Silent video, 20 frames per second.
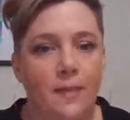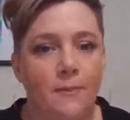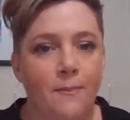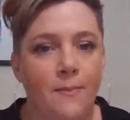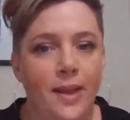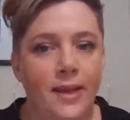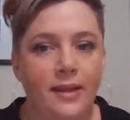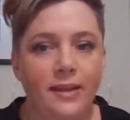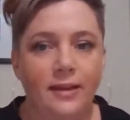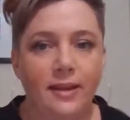a
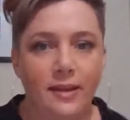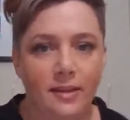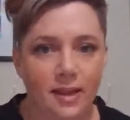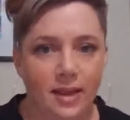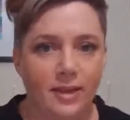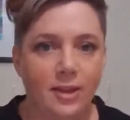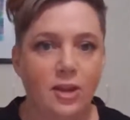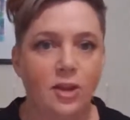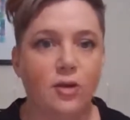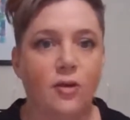monthly
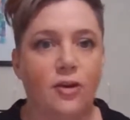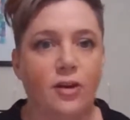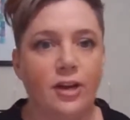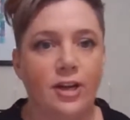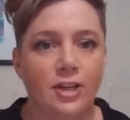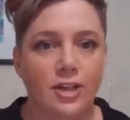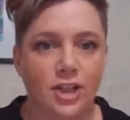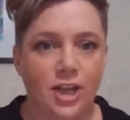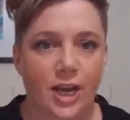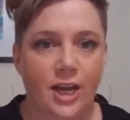thing that you're going
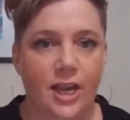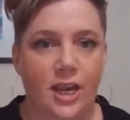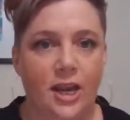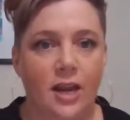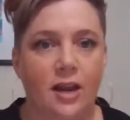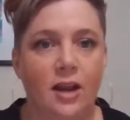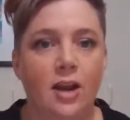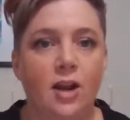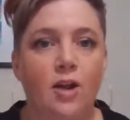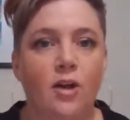to check
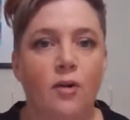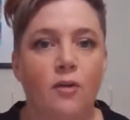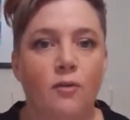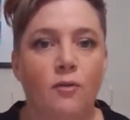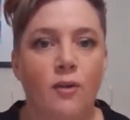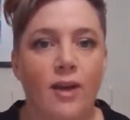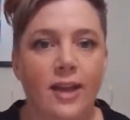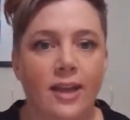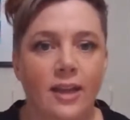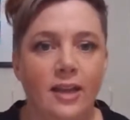in
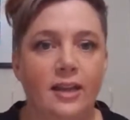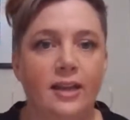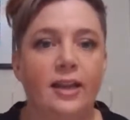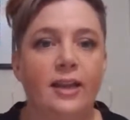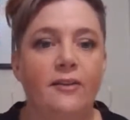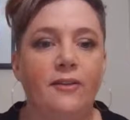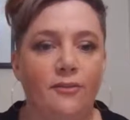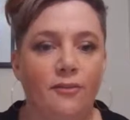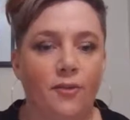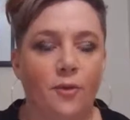
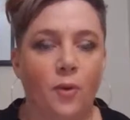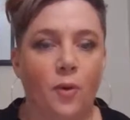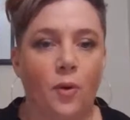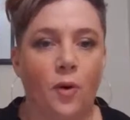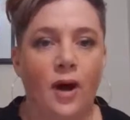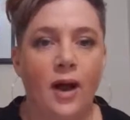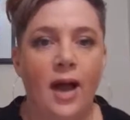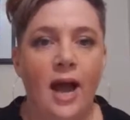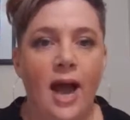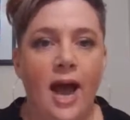regularly
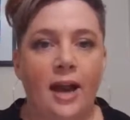for.